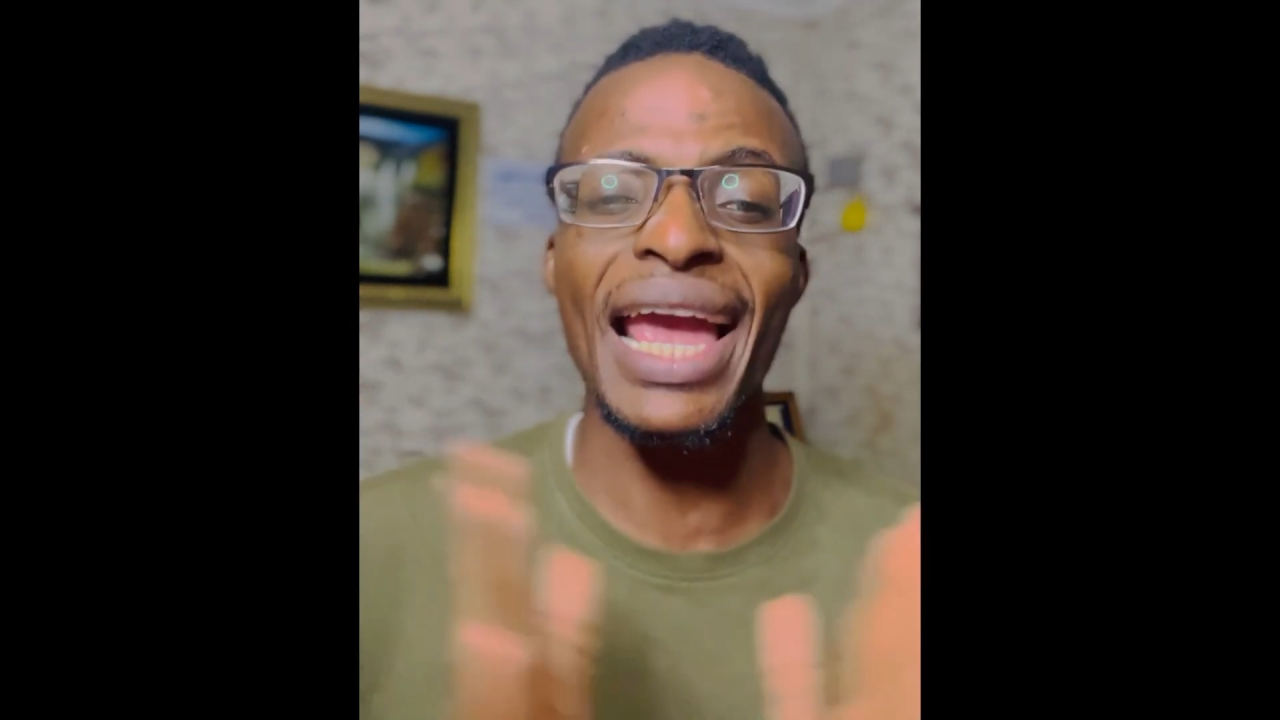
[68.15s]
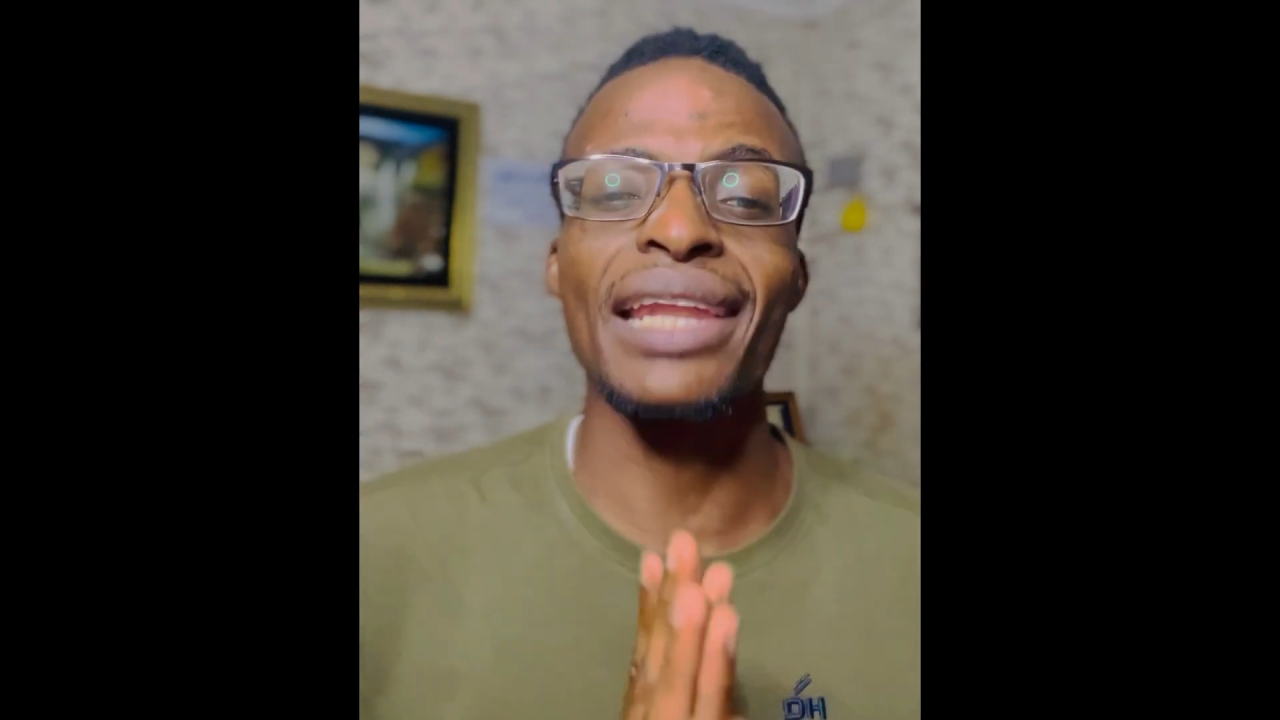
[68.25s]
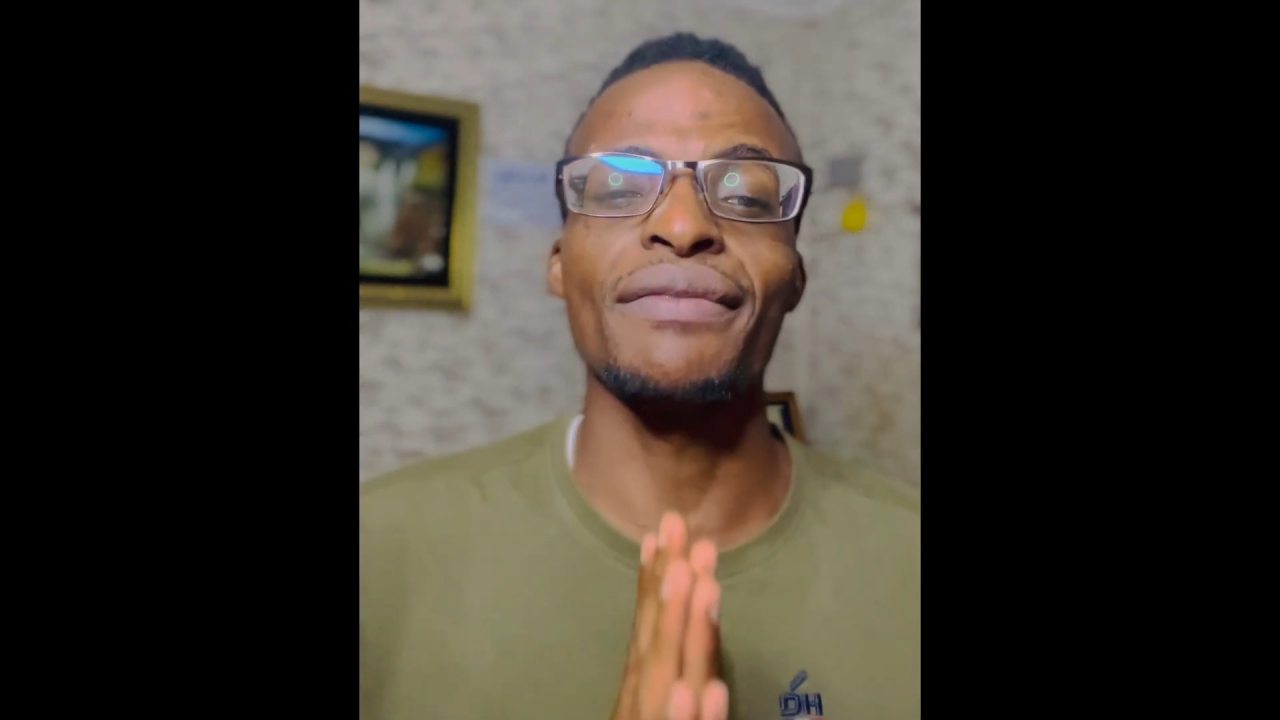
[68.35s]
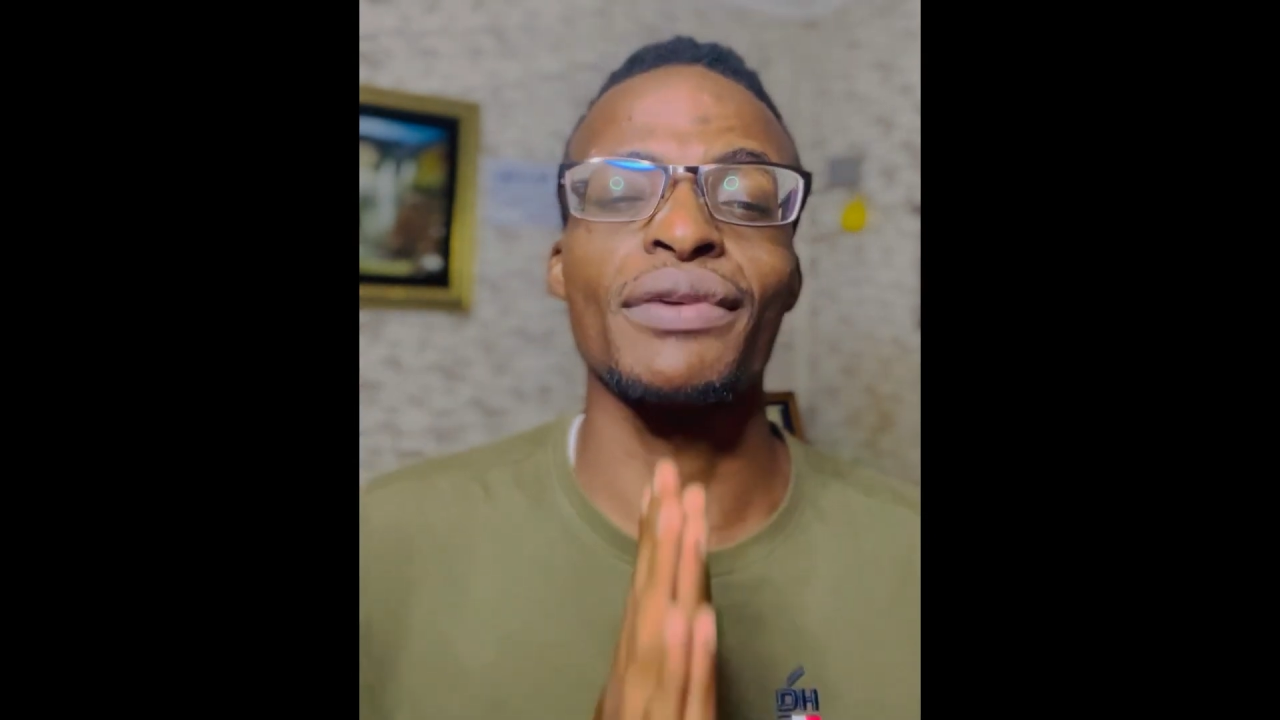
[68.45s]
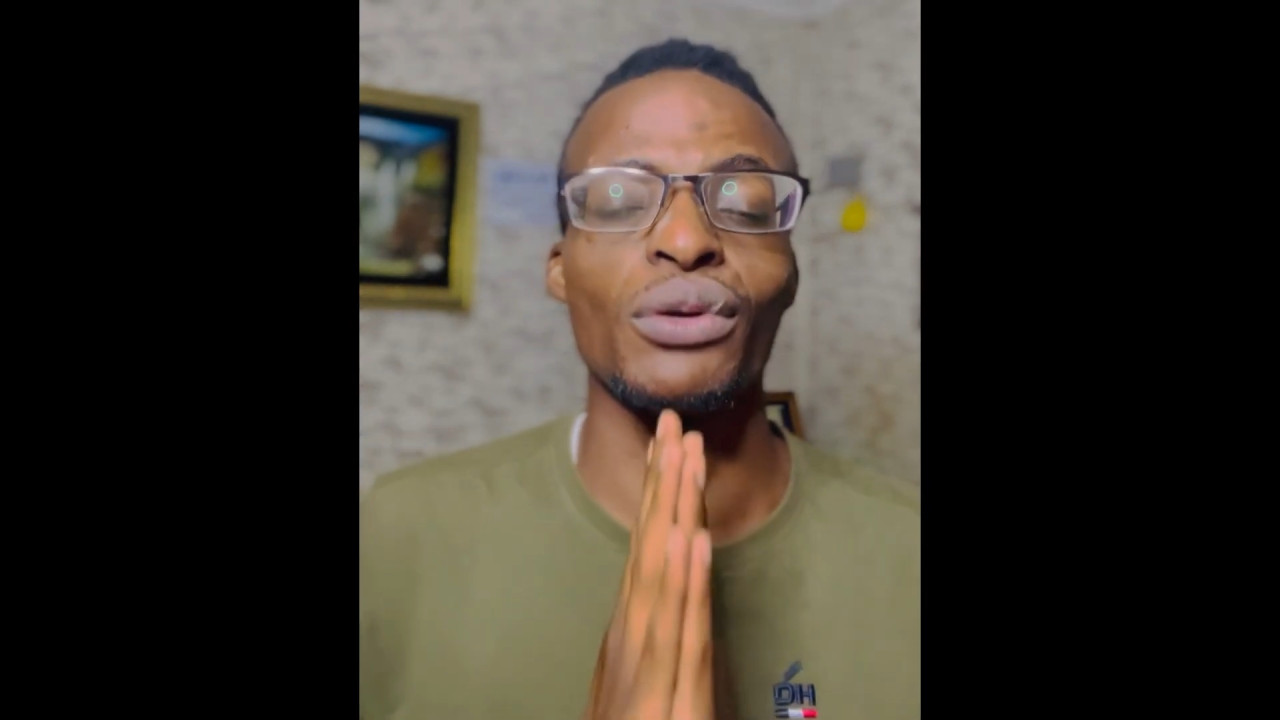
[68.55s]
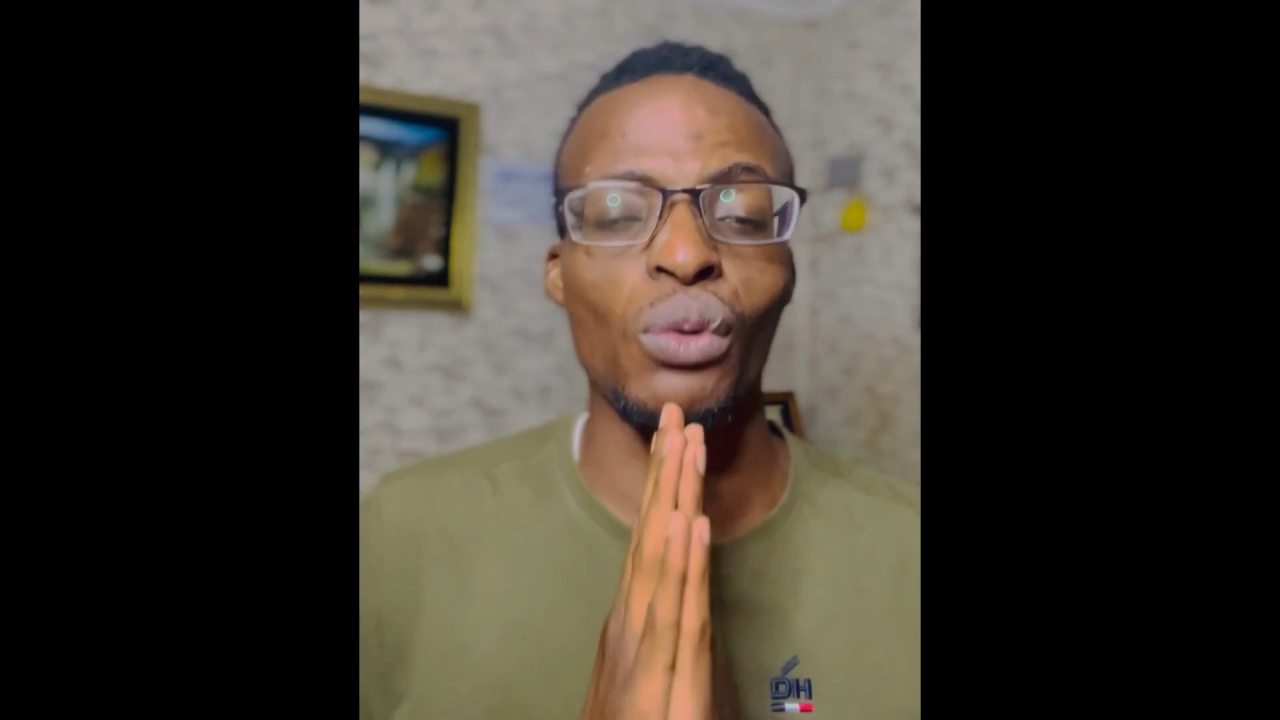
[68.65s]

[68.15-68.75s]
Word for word: And if you're